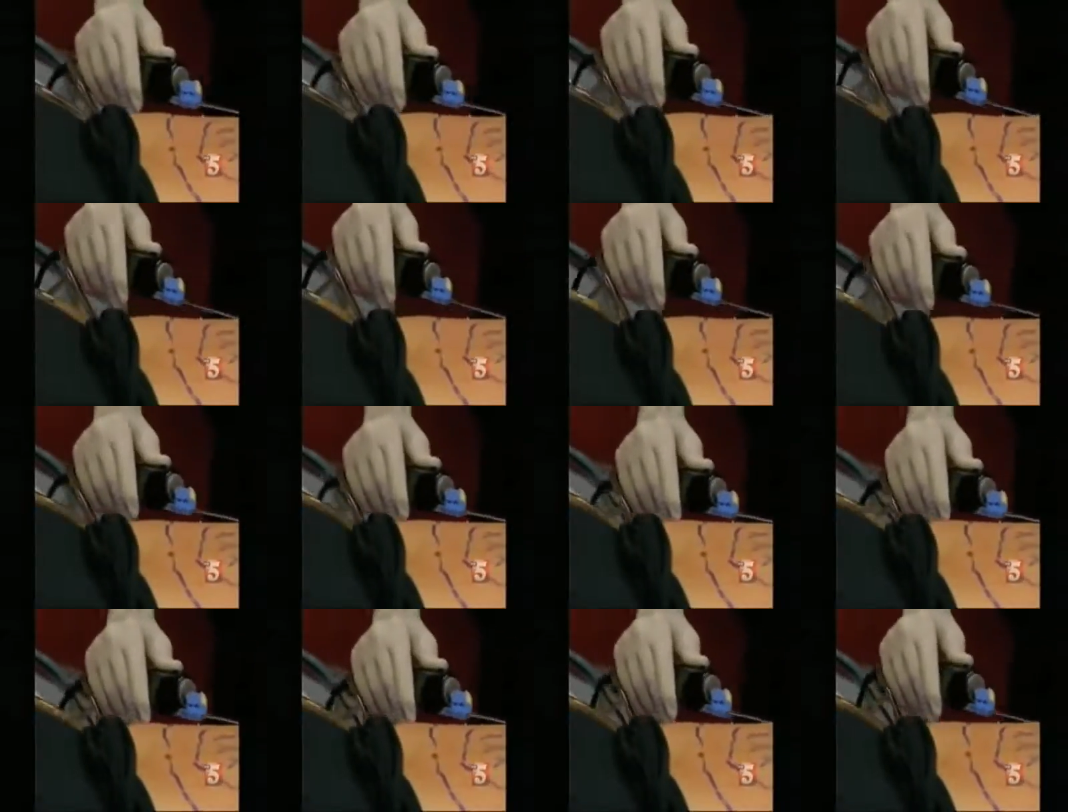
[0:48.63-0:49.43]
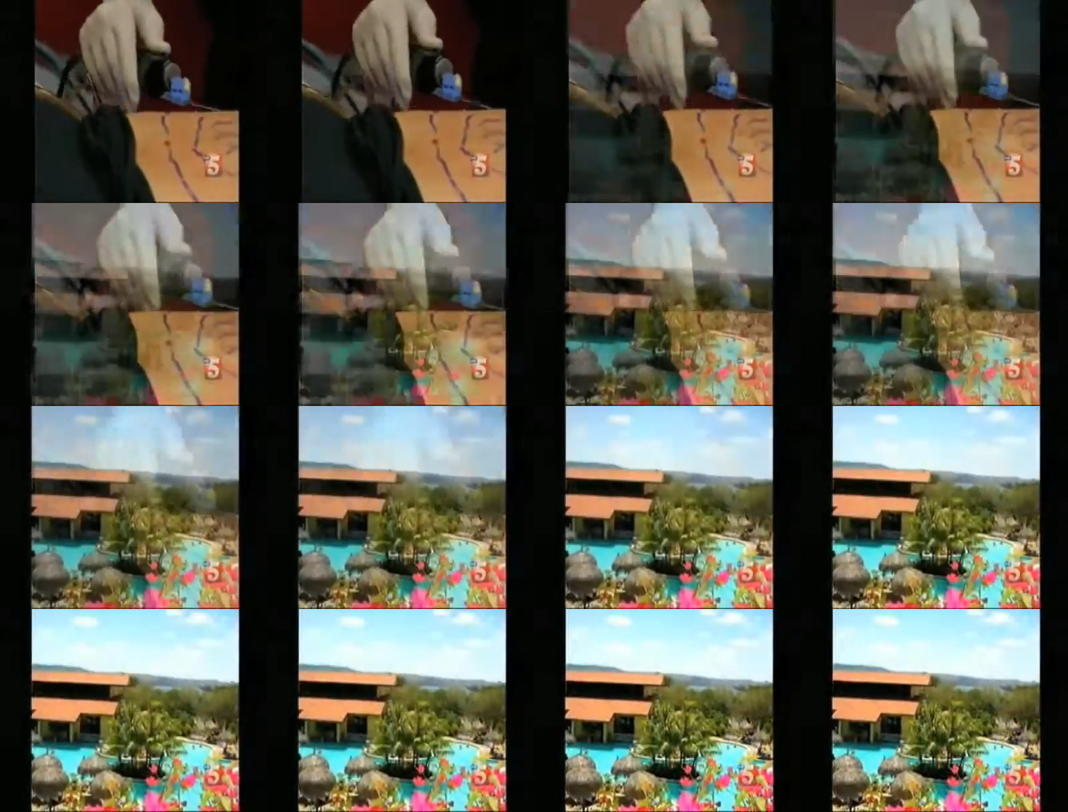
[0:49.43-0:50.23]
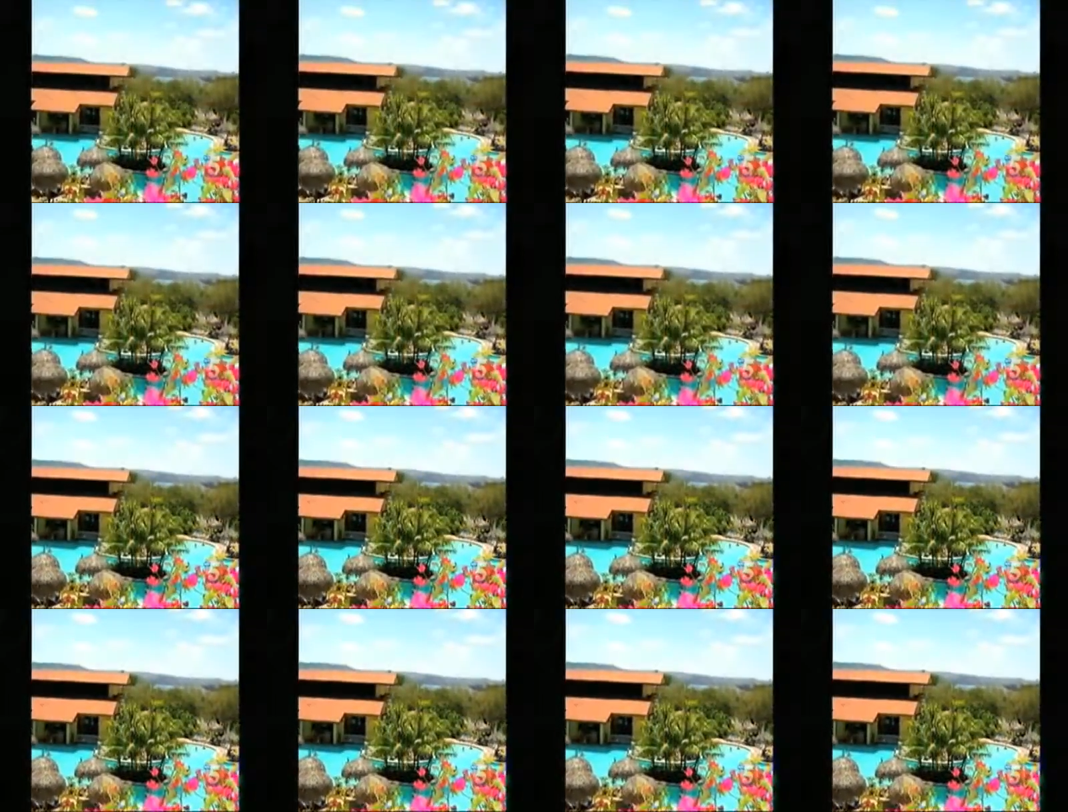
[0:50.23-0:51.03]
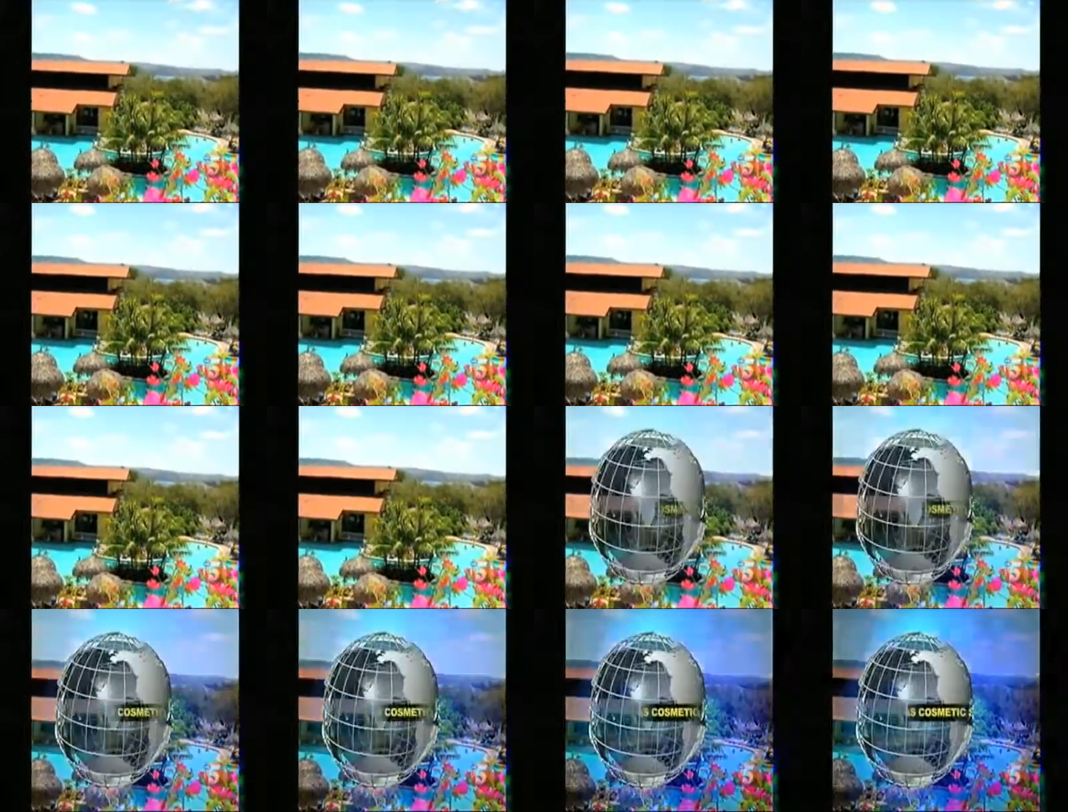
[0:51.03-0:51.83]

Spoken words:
[unreadable: no face in view]